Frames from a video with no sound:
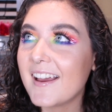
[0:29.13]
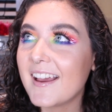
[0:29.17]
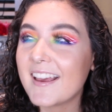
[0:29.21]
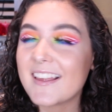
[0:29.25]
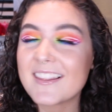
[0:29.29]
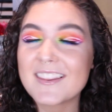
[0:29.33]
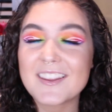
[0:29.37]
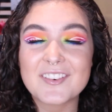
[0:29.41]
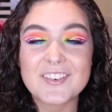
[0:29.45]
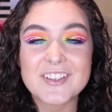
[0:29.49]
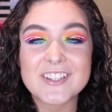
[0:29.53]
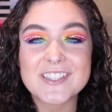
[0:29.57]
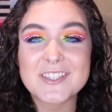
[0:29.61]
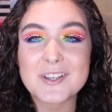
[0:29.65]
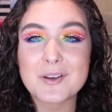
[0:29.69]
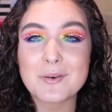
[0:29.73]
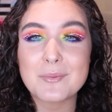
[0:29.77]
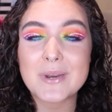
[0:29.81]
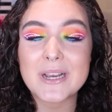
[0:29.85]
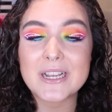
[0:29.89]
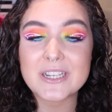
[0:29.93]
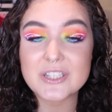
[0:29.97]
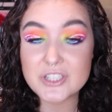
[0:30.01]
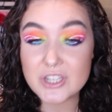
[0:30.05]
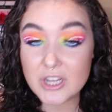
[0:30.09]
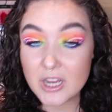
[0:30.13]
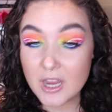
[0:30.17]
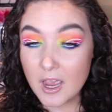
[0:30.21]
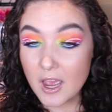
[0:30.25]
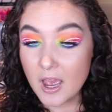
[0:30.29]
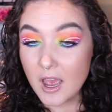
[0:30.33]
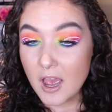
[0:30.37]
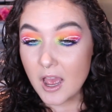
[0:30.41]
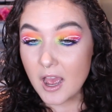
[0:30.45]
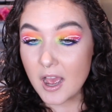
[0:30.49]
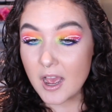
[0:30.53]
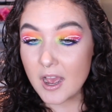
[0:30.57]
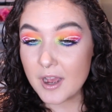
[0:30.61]
I love it so much.
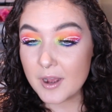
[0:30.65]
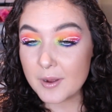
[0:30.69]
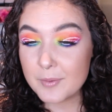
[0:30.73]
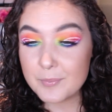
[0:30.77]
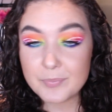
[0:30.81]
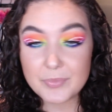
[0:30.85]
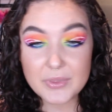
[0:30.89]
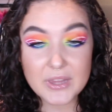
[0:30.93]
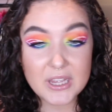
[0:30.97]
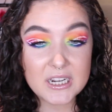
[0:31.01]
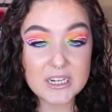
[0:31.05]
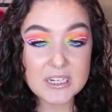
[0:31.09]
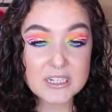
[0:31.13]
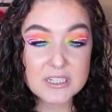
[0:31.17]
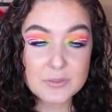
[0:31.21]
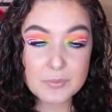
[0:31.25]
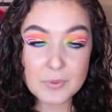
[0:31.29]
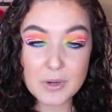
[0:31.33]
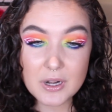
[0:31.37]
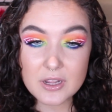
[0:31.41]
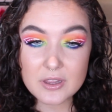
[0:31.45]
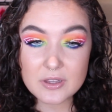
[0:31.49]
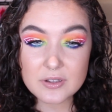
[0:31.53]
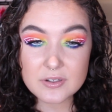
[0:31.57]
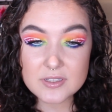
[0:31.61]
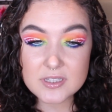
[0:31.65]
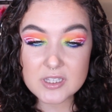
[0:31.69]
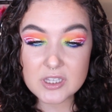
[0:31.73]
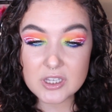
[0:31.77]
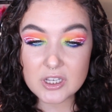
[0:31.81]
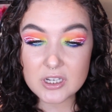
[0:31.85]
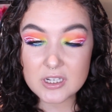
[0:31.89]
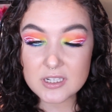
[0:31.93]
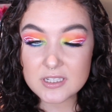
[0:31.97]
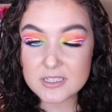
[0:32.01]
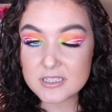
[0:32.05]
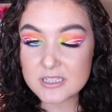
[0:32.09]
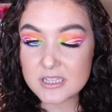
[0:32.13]
It is one of those
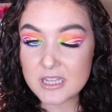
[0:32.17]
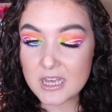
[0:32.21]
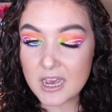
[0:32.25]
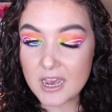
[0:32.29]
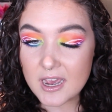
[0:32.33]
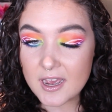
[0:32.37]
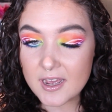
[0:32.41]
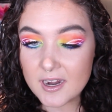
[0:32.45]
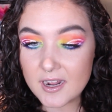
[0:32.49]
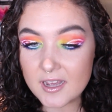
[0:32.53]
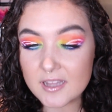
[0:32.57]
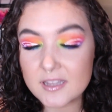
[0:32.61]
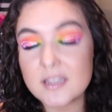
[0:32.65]
looks that,